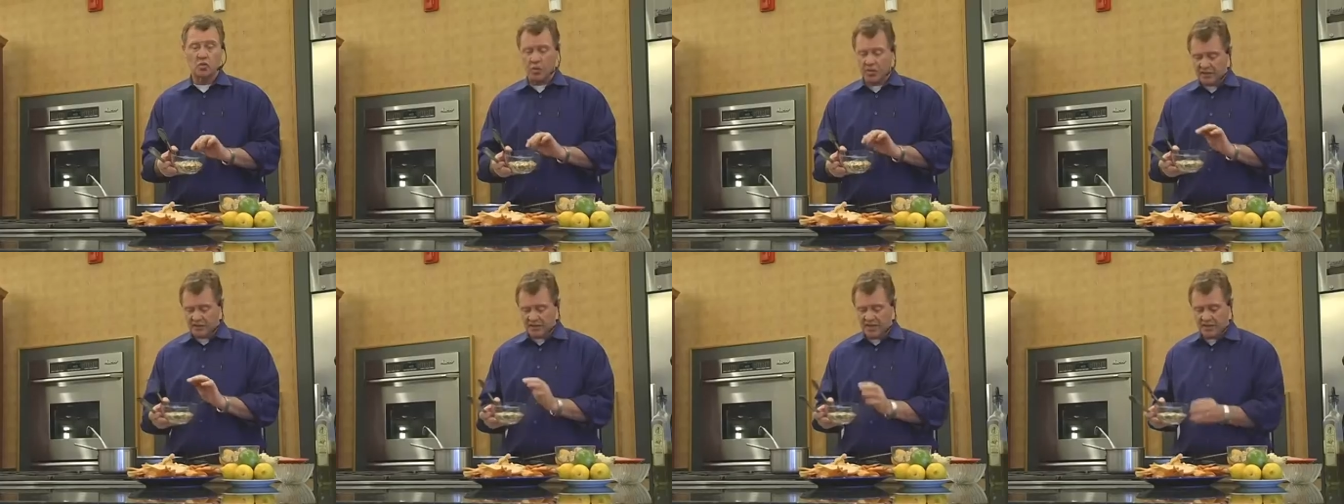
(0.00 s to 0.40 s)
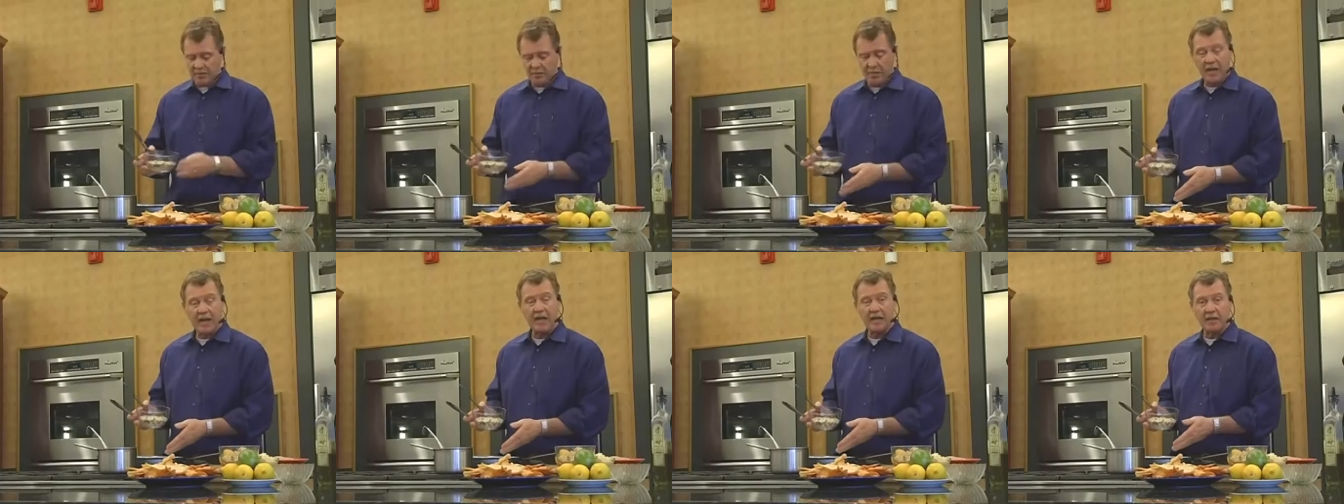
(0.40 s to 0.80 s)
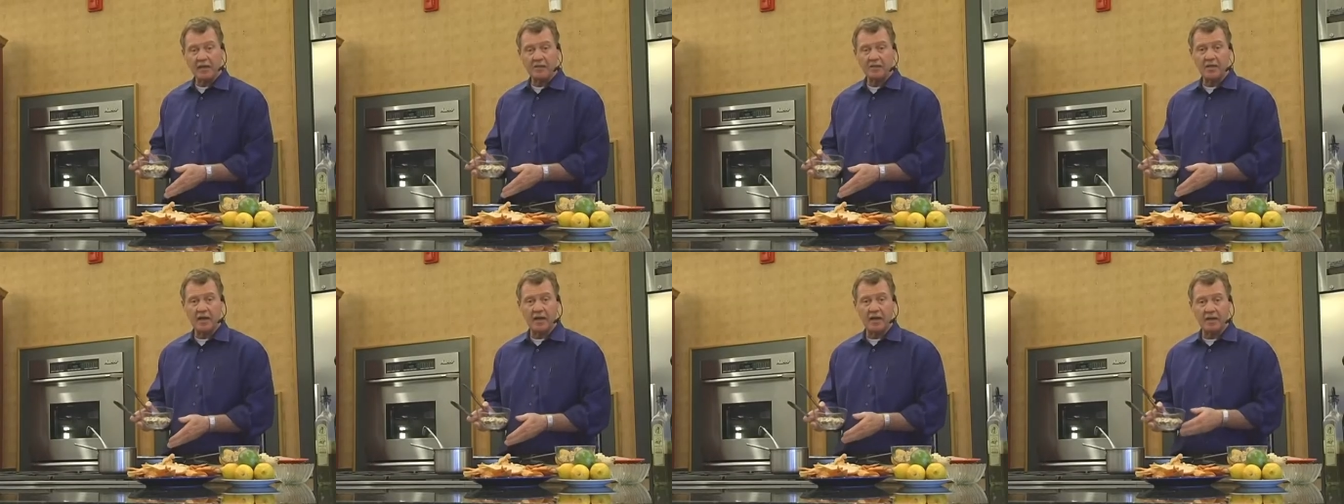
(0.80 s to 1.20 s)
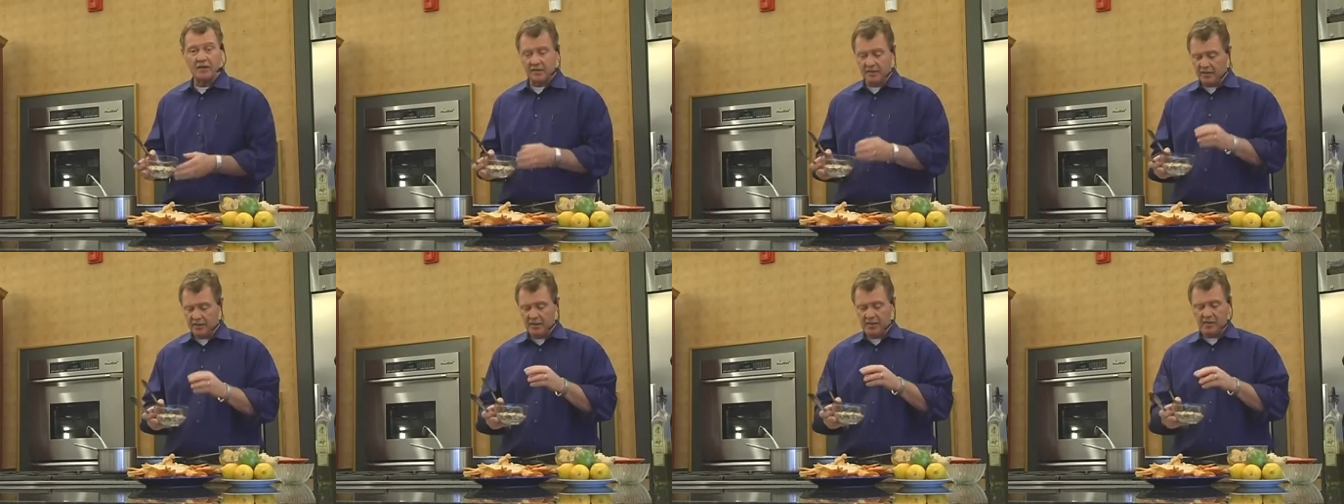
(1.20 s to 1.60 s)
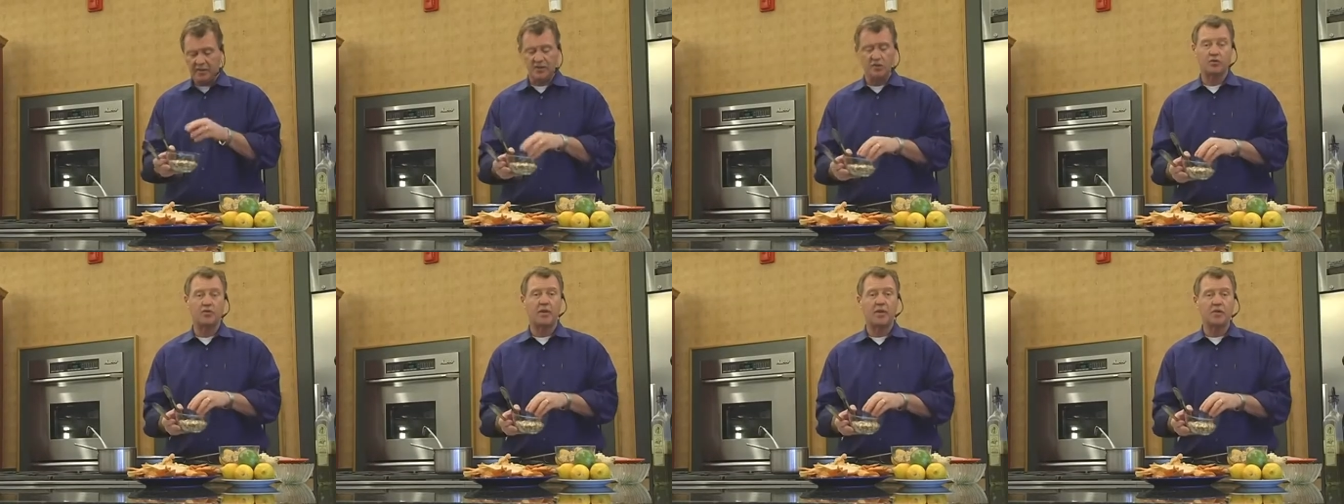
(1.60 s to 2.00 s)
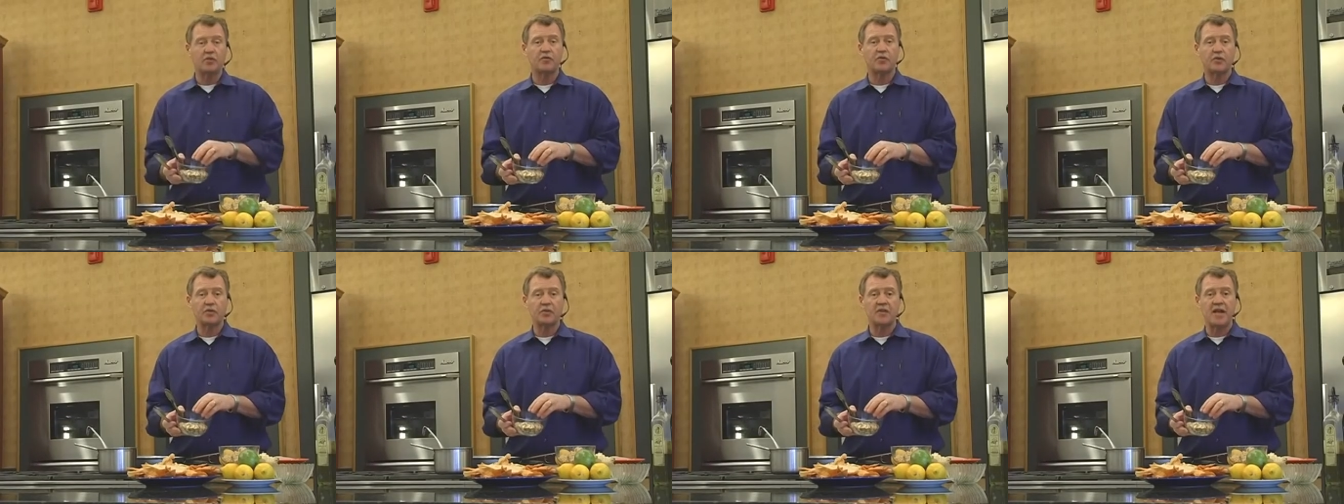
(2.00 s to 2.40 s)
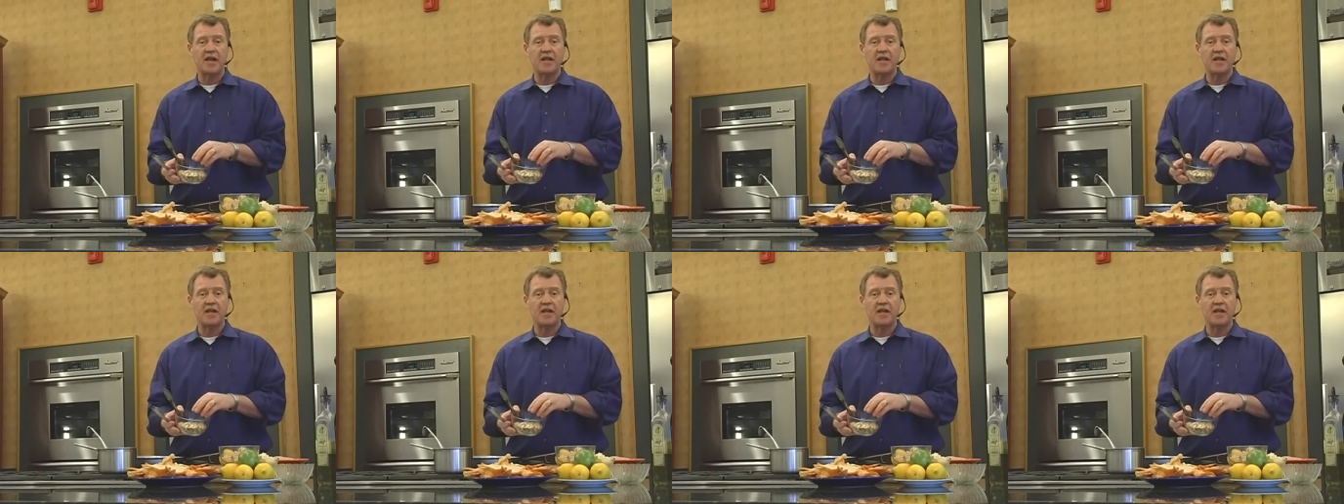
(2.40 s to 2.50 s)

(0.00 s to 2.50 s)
once that pan gets hot and transfers